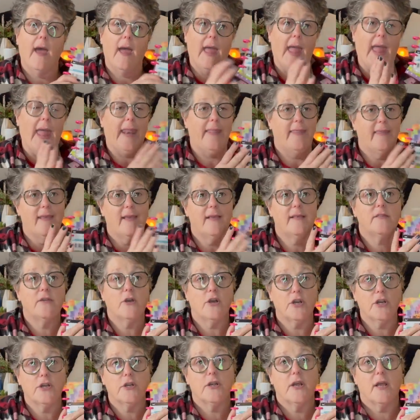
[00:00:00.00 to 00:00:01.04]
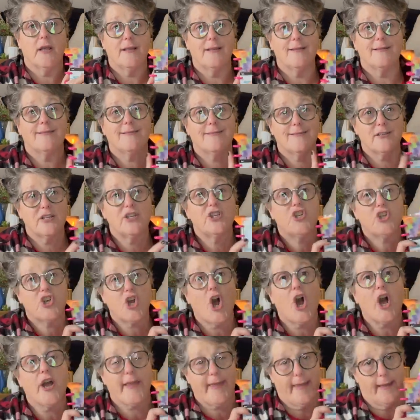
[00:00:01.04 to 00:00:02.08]
And these are
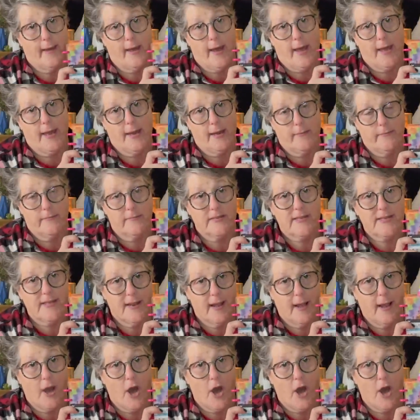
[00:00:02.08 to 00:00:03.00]
shocking items that I